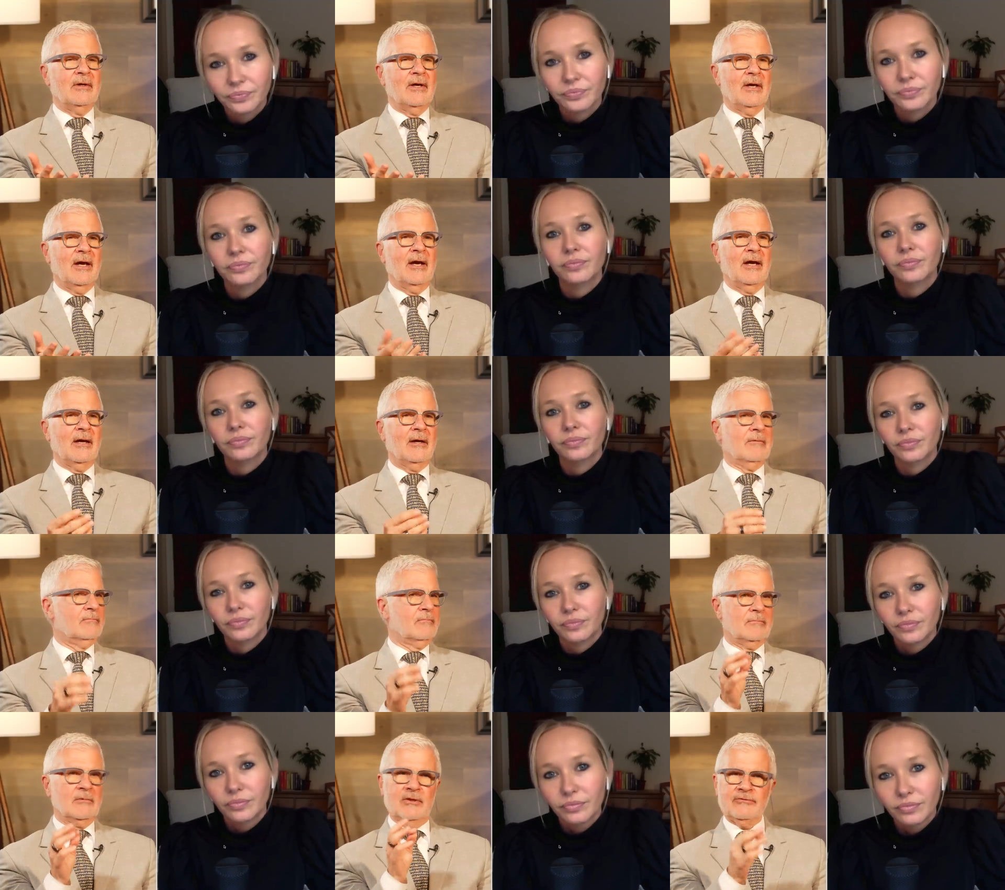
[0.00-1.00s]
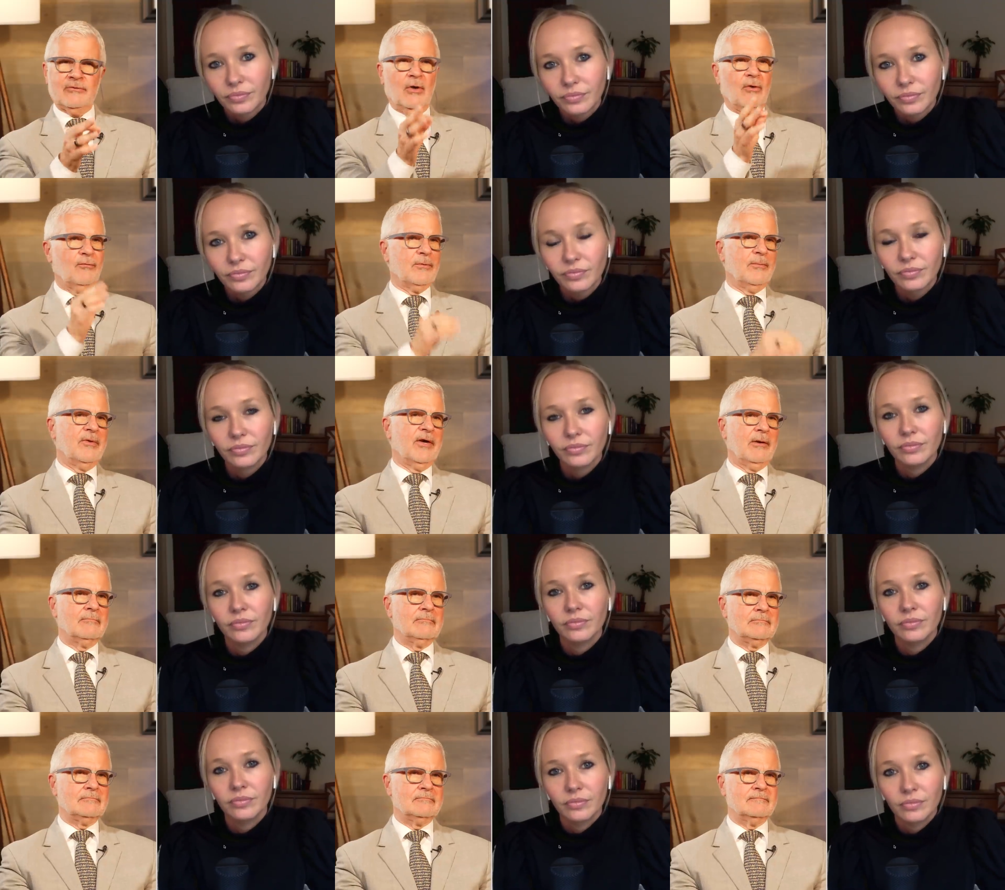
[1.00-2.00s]
Speaker 1: and let's go from there.
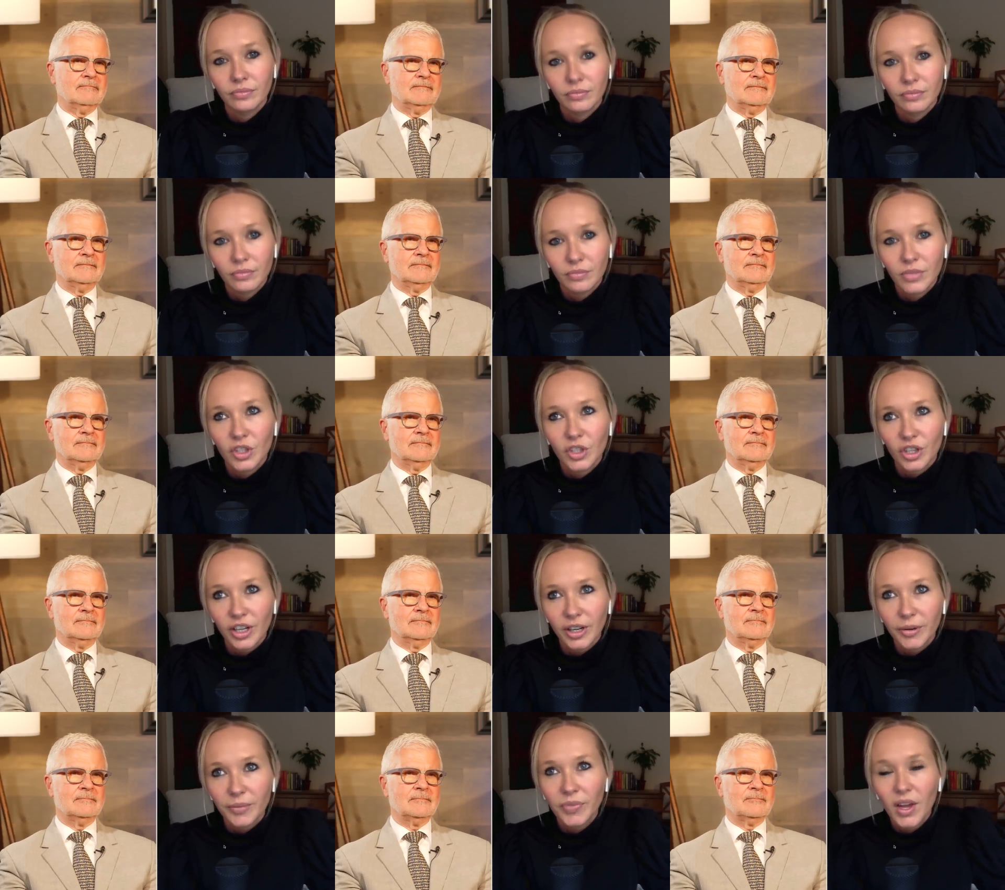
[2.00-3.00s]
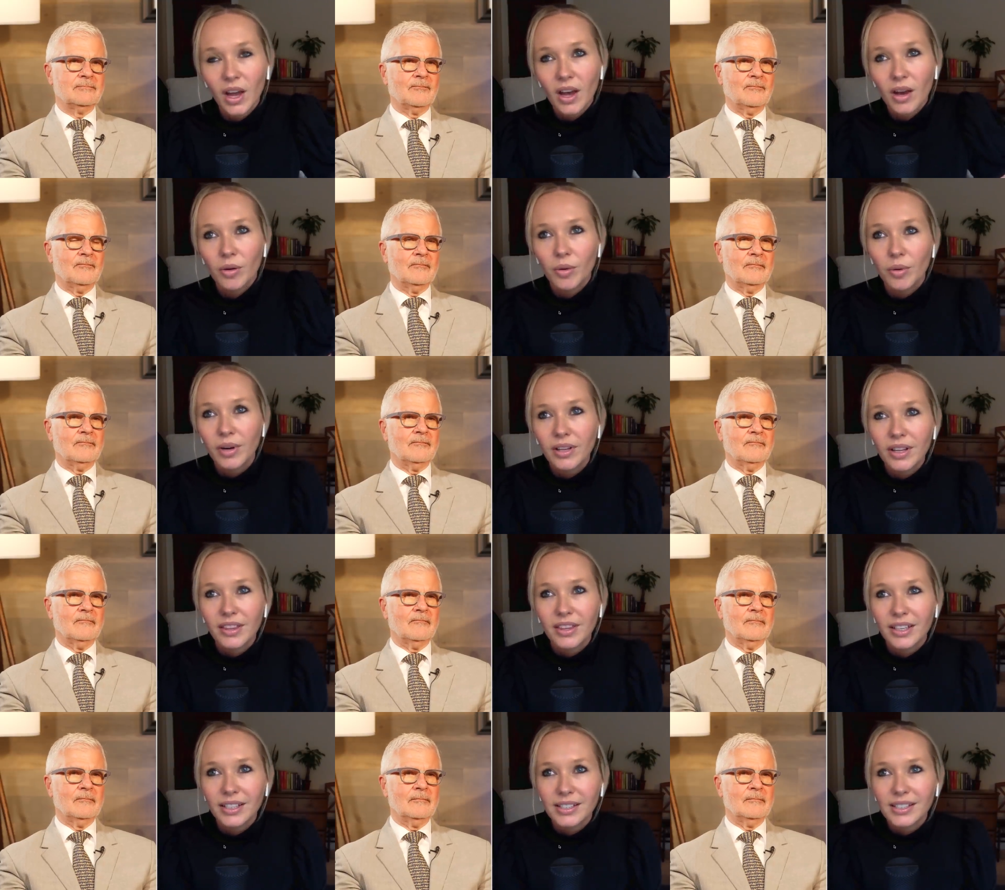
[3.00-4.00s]
Speaker 2: Sure. Well, one of
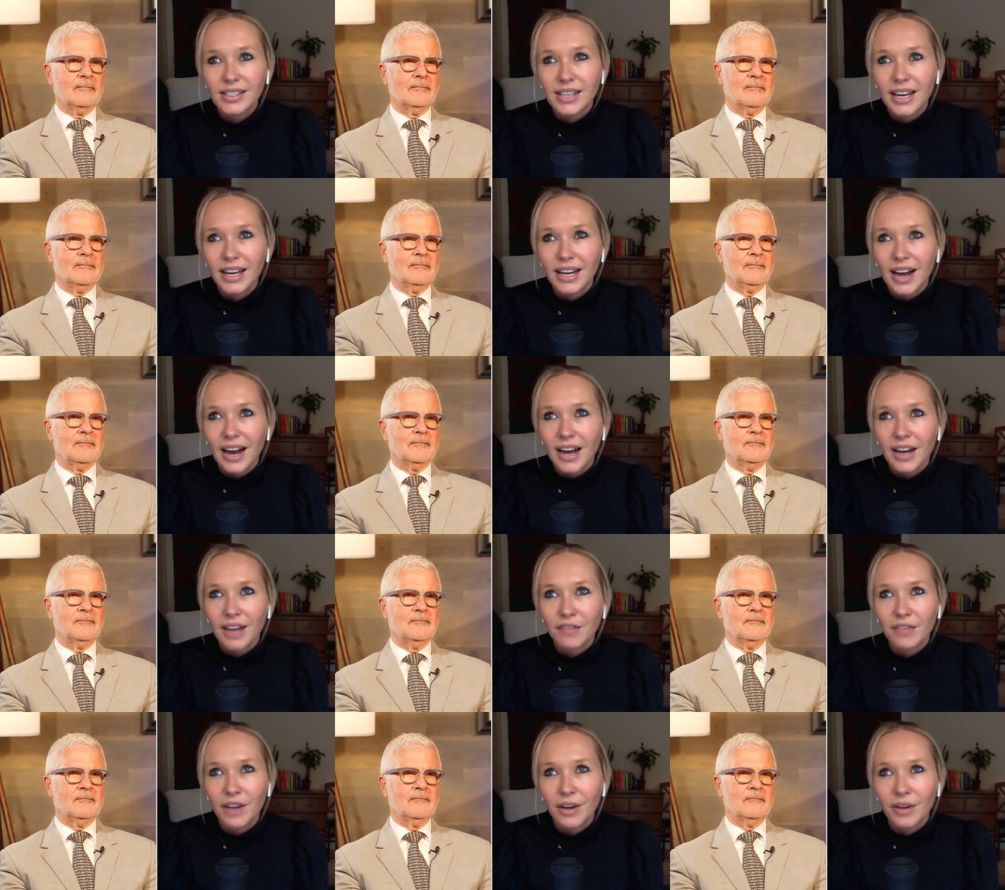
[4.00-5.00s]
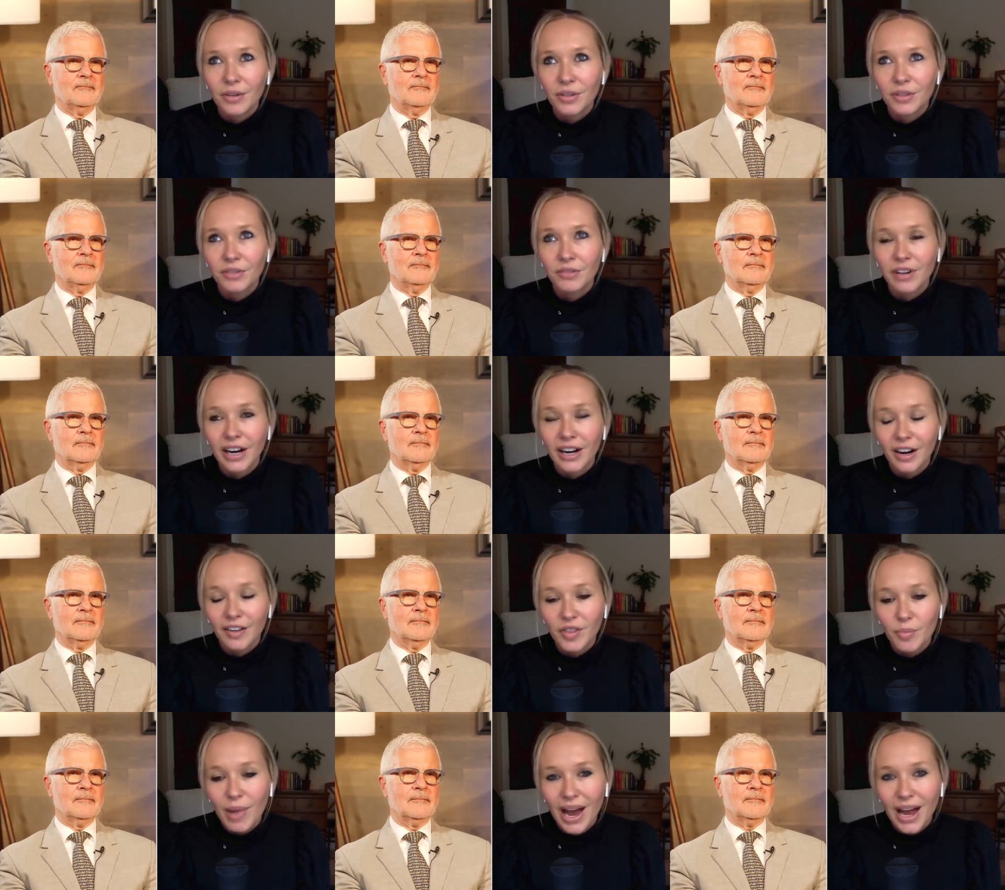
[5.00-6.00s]
the things that I found right
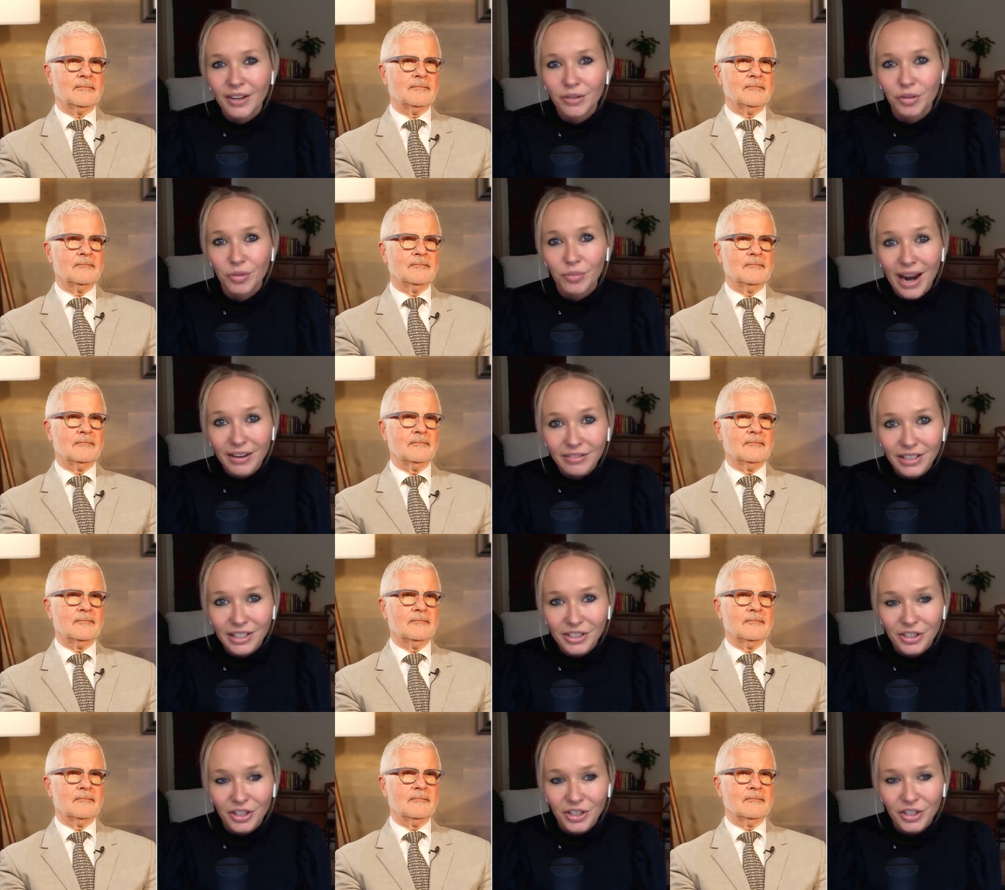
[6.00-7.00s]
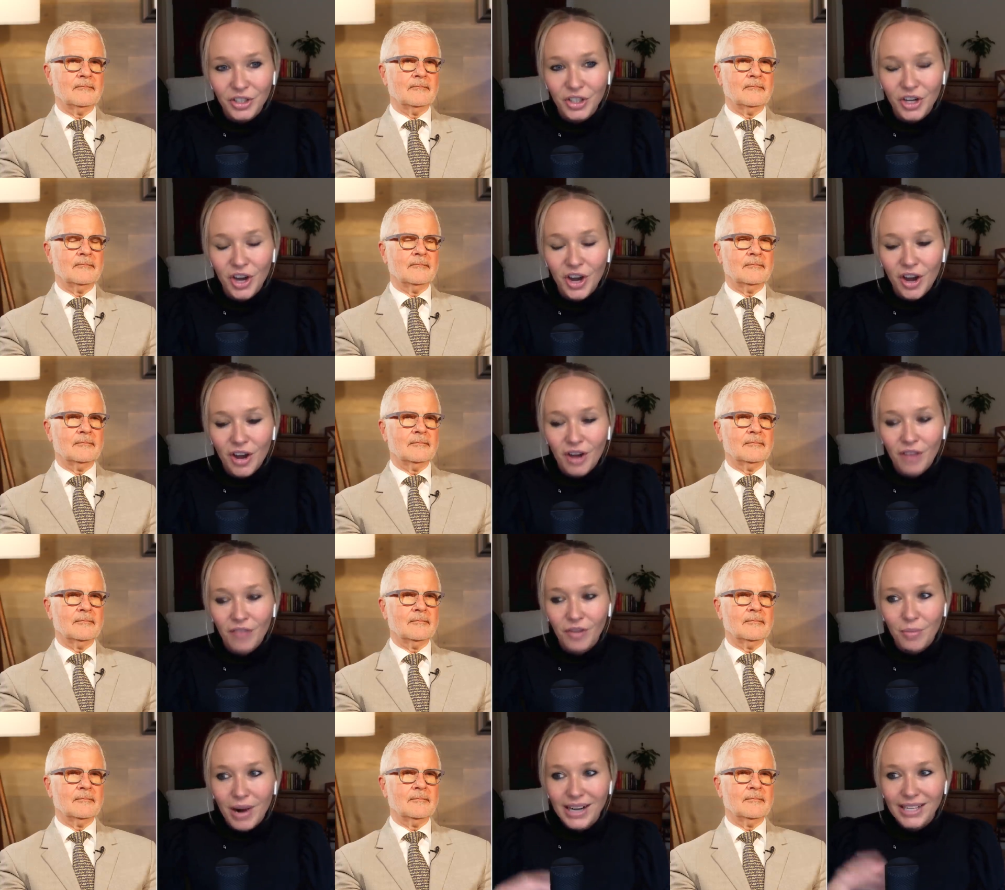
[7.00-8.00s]
off the bat through my research
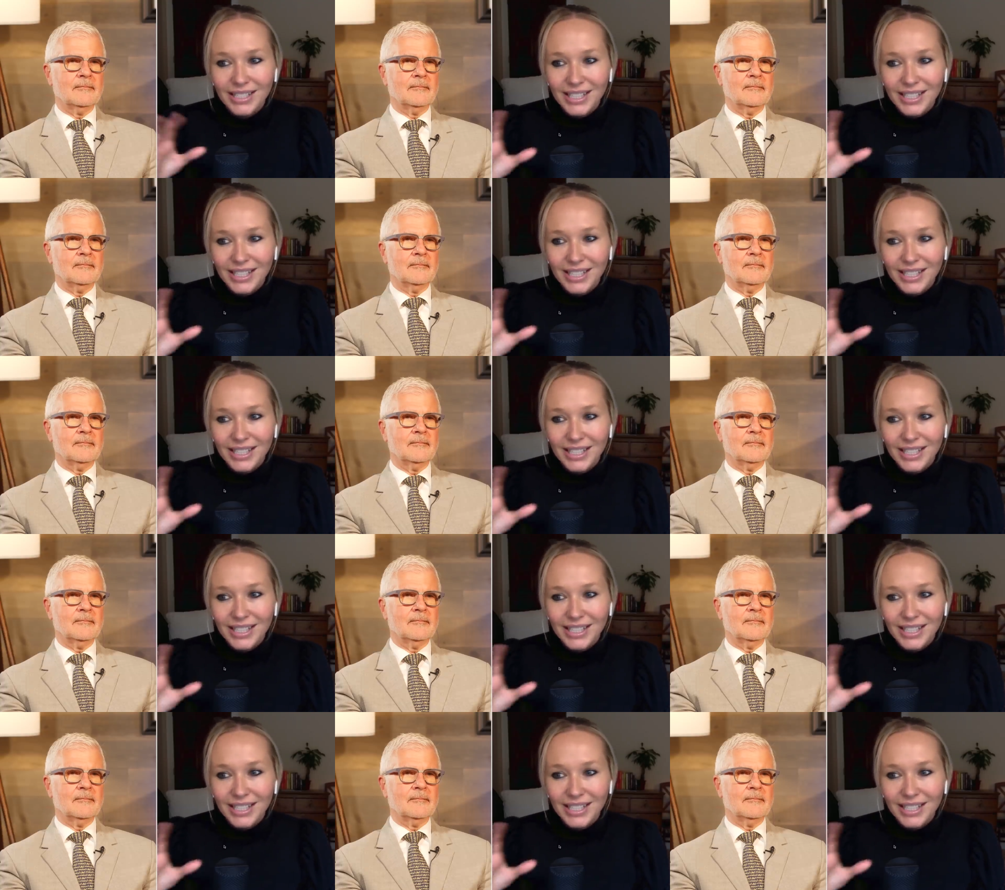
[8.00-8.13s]
for my